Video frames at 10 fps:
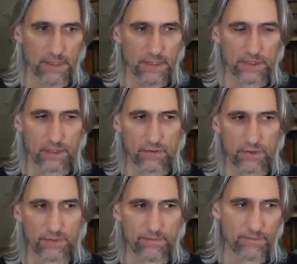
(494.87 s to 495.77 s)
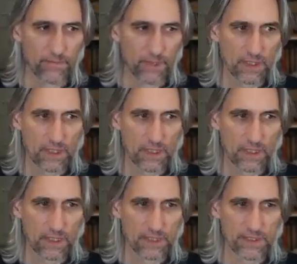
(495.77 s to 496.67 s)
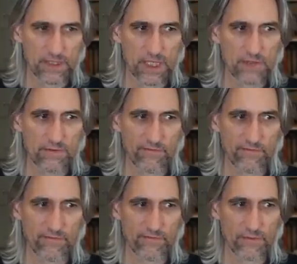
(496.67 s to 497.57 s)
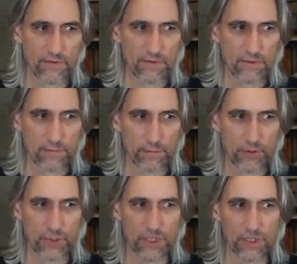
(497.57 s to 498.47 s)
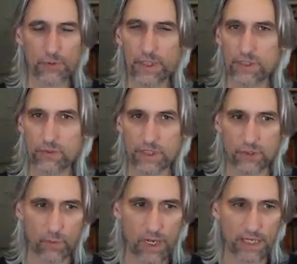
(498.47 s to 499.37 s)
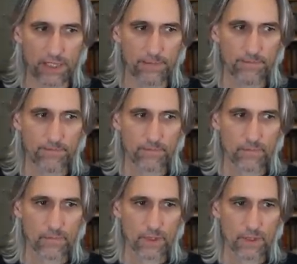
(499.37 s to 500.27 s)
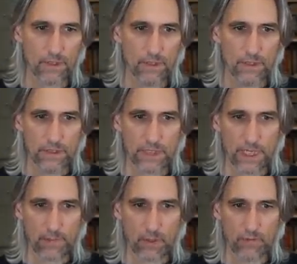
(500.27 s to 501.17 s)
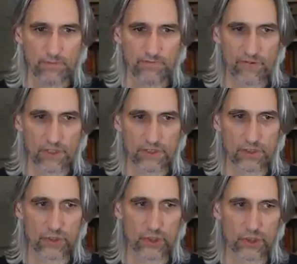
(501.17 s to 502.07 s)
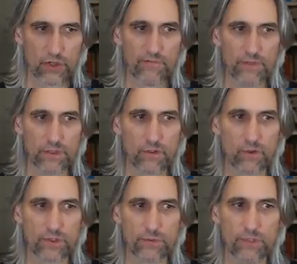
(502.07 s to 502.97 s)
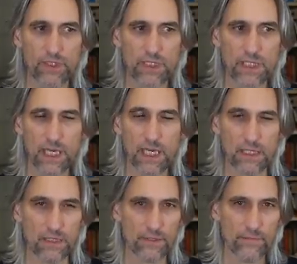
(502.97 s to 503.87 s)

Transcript: So instead of pushing the queen straight away, Nepo first shuffled across with the king.